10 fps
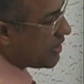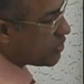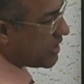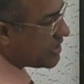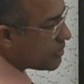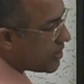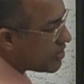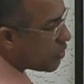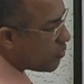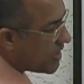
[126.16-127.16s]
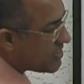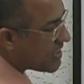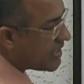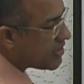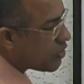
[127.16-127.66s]
So antibody on one
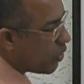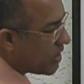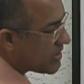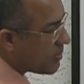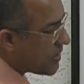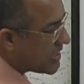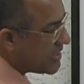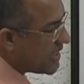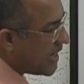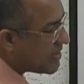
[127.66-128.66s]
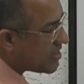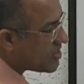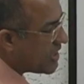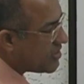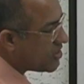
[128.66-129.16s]
side is holding the bacteria, other
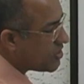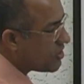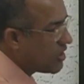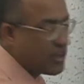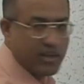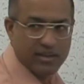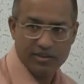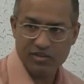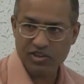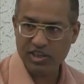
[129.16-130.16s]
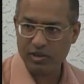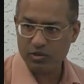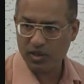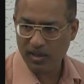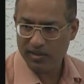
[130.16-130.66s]
side it is sticking
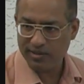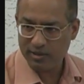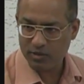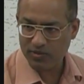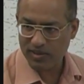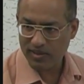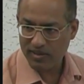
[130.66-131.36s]
to the neutrophil.